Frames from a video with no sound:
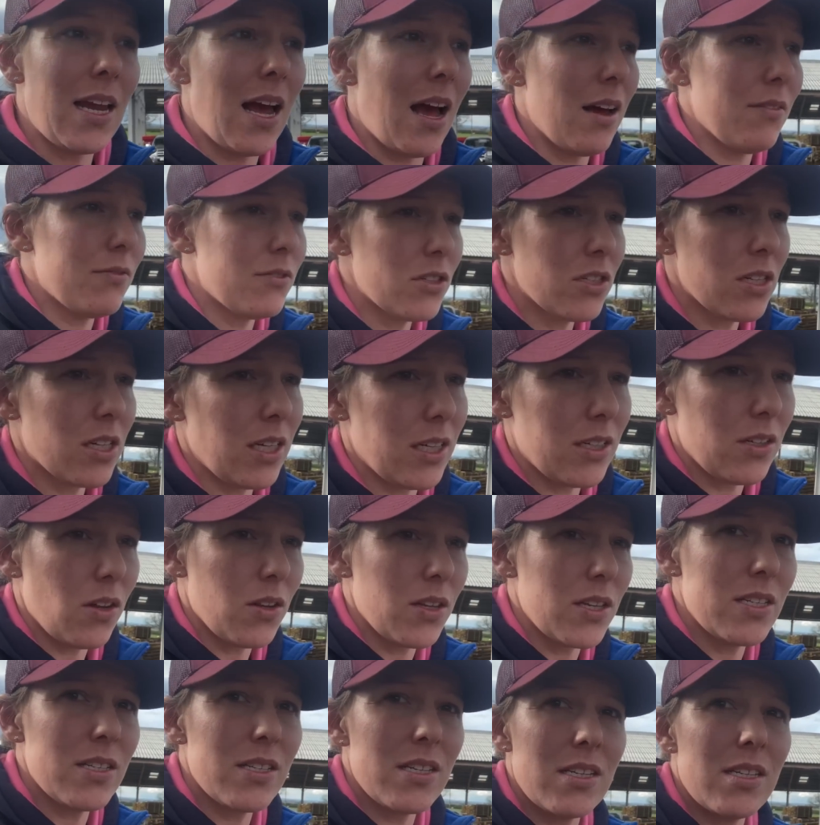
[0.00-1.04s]
I've just cleaned all
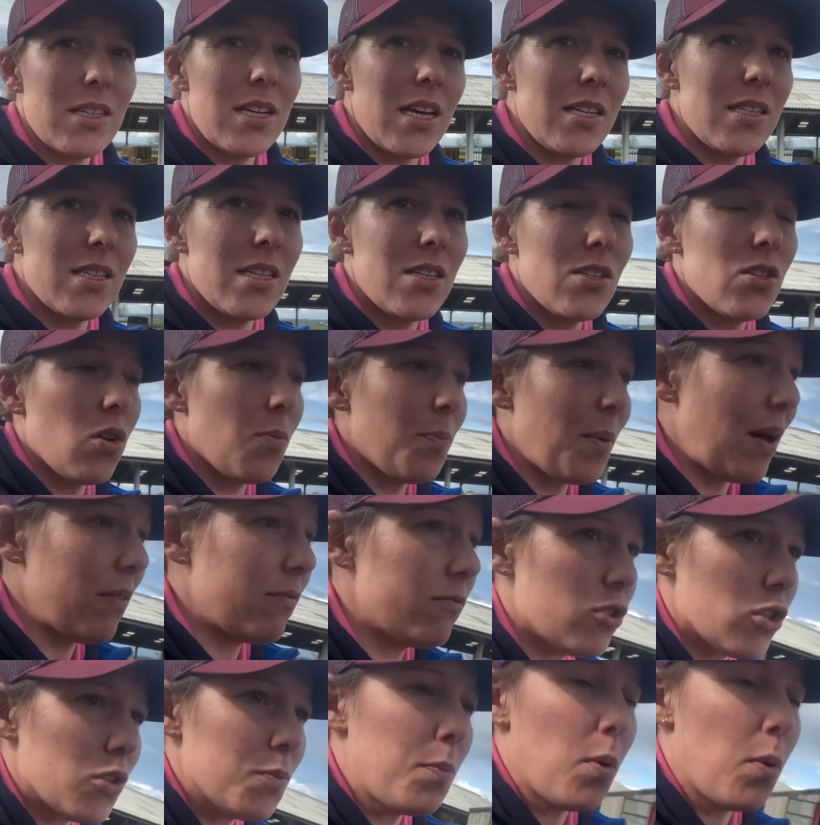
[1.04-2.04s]
the intestines up. I've just